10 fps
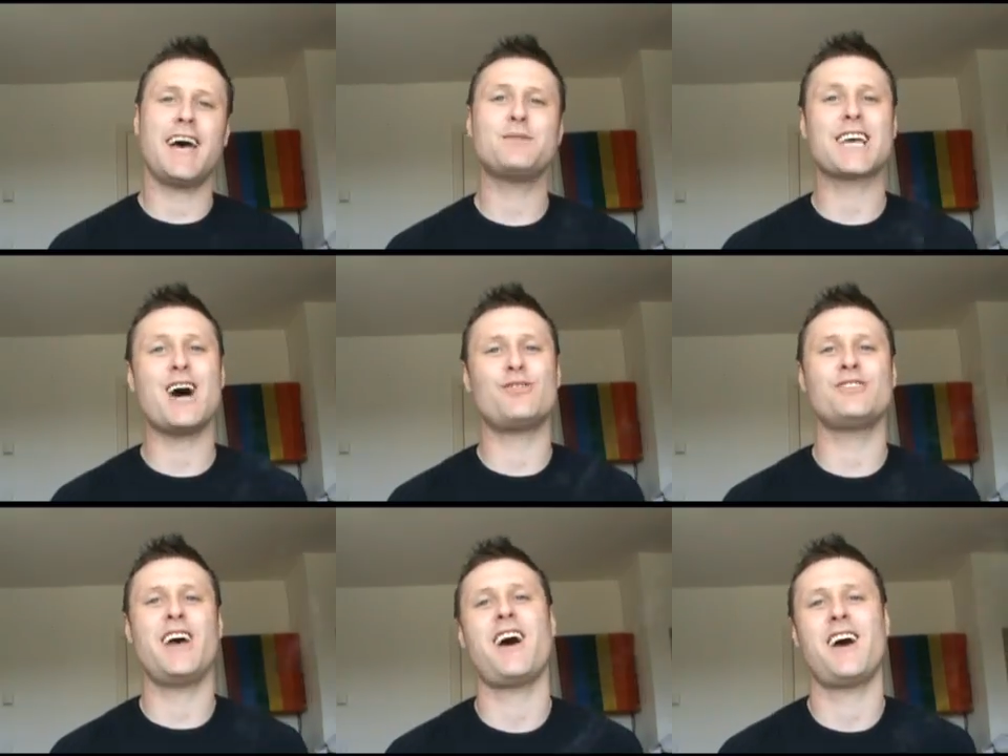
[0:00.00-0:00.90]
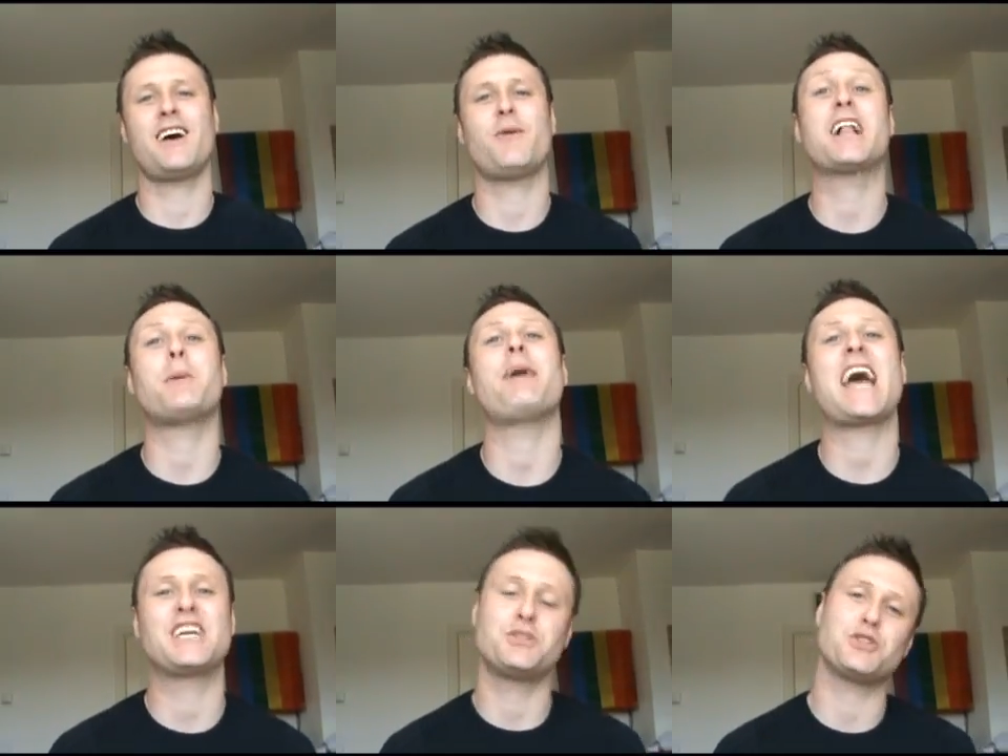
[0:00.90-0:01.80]
How's it going? Welcome
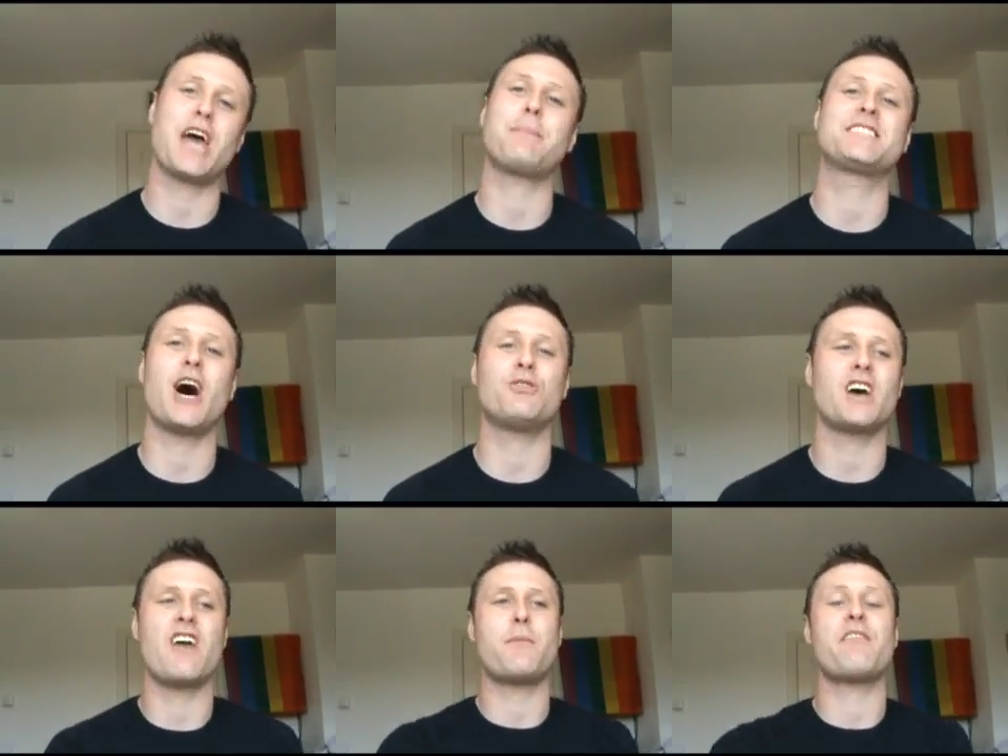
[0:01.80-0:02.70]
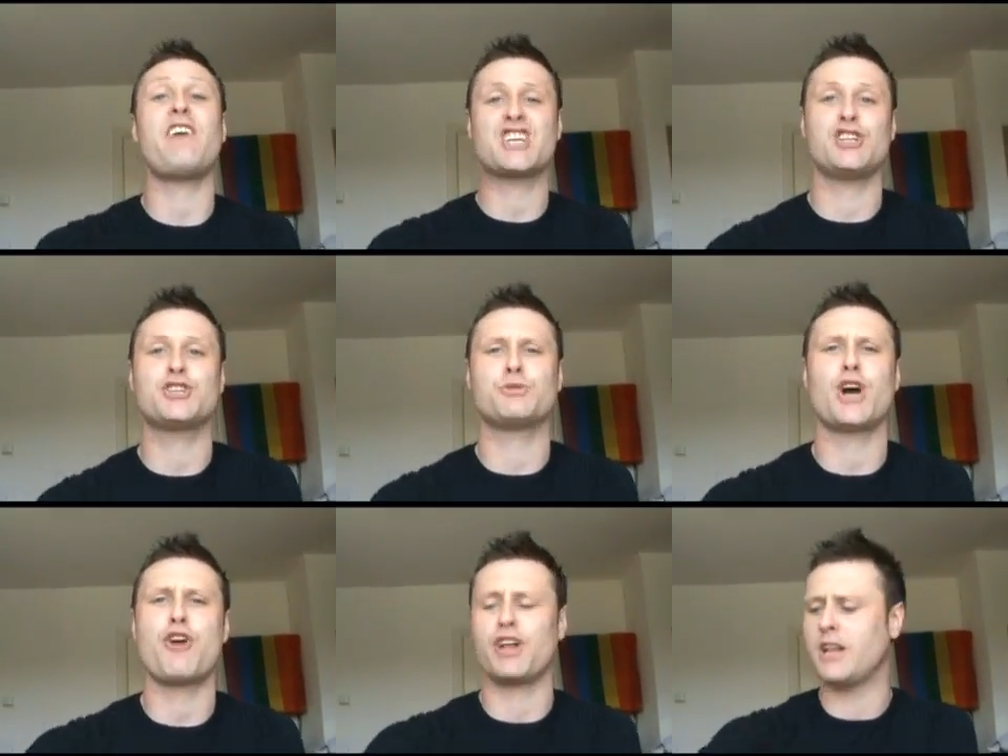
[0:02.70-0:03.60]
back to another episode of a professional
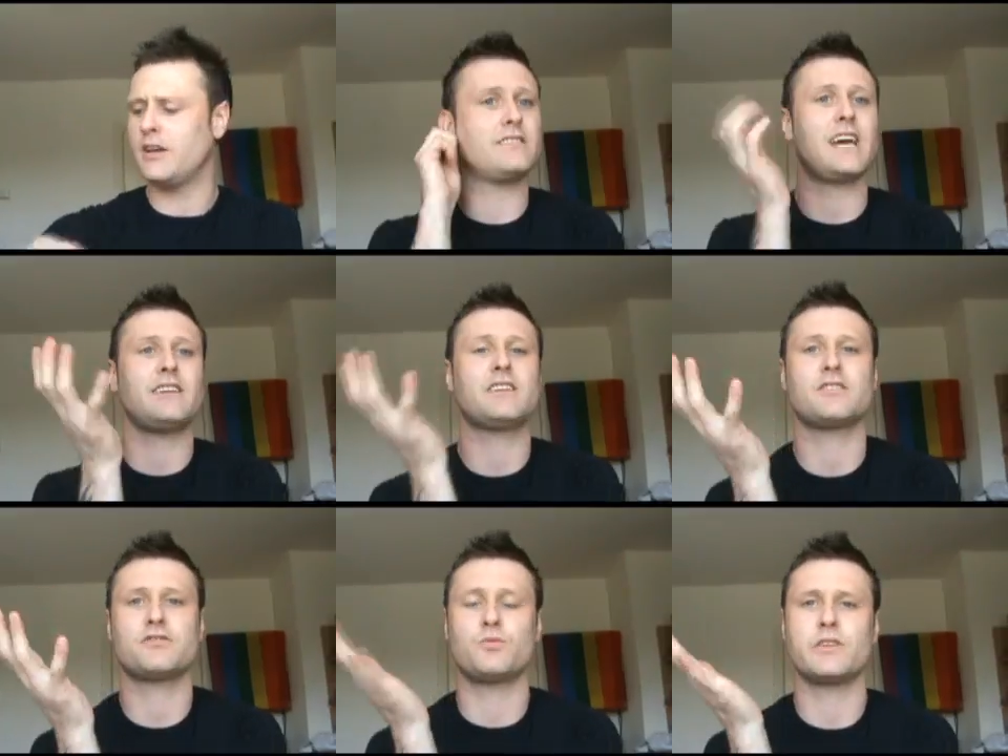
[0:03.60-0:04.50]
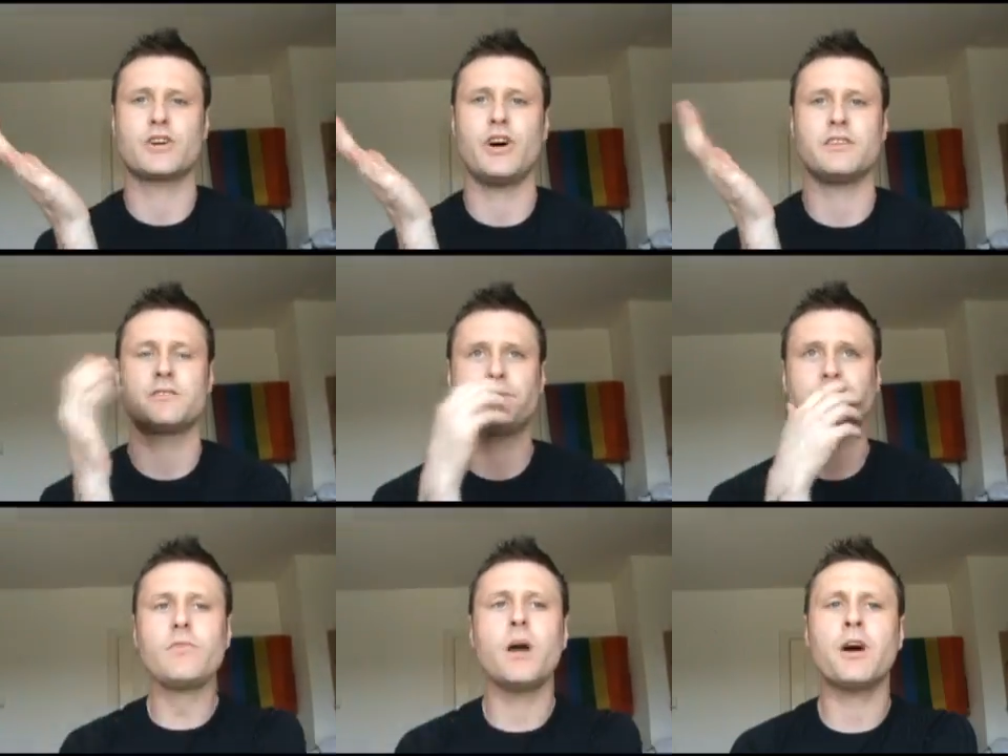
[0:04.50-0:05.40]
tutorial. The techniques are just one of a kind.
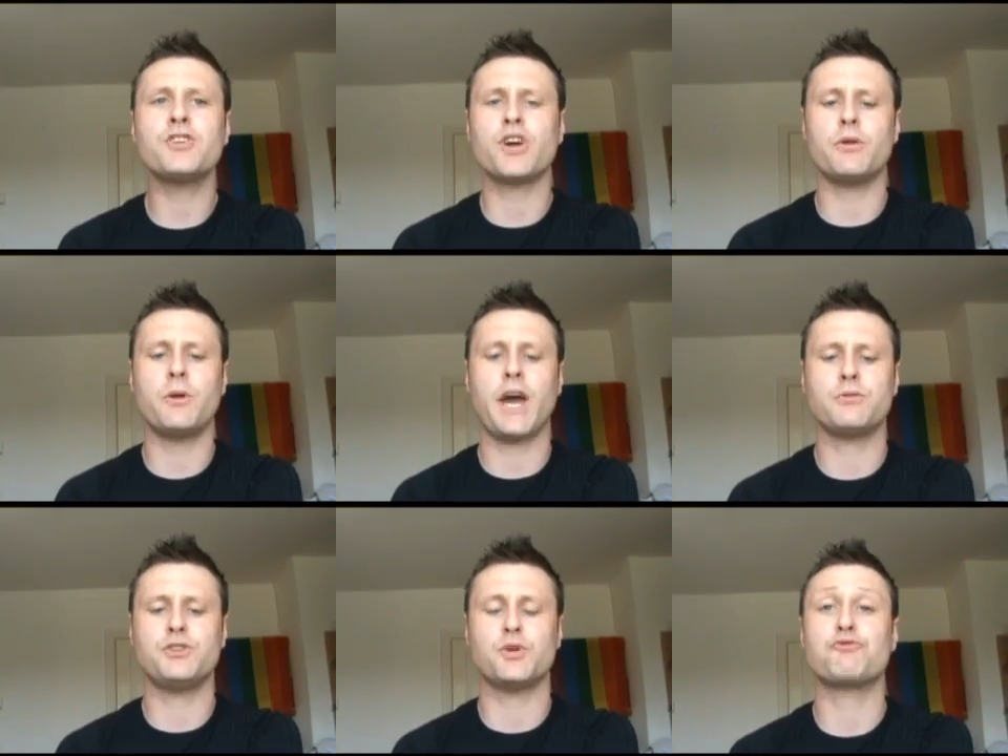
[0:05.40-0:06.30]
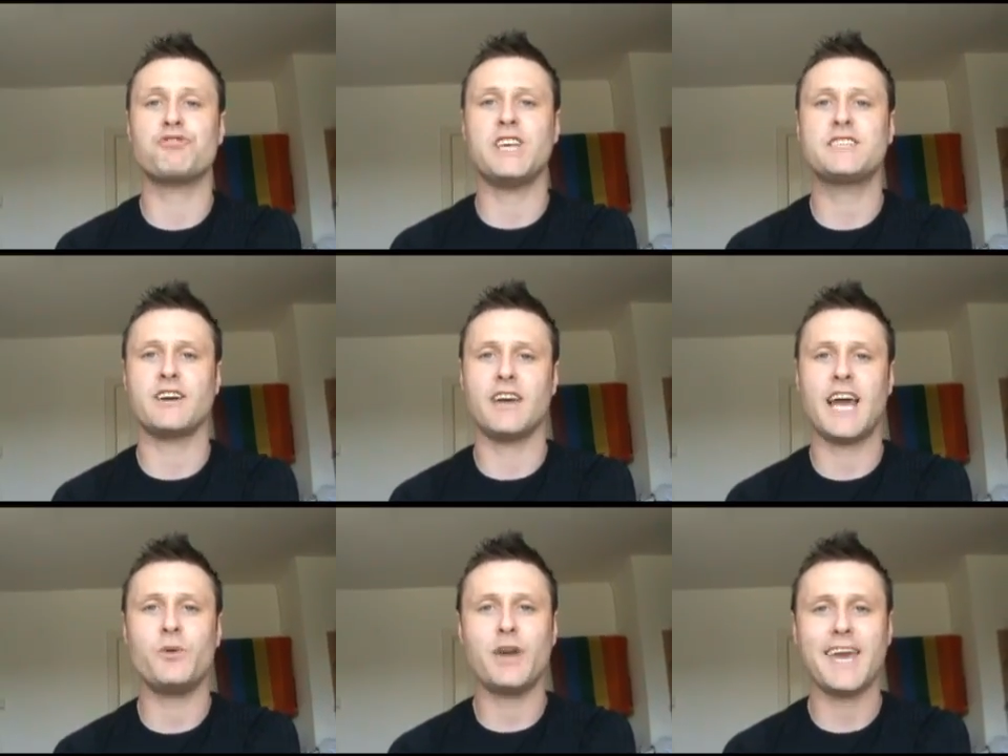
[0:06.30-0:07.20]
I'm going to show you how to restyle
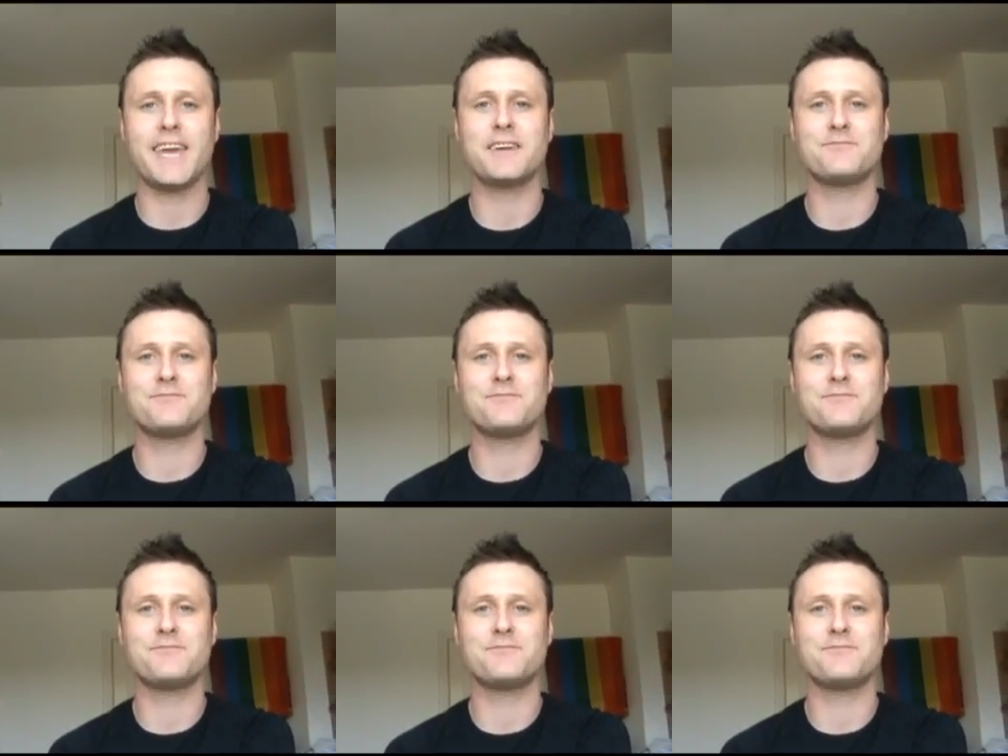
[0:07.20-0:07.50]
a wig.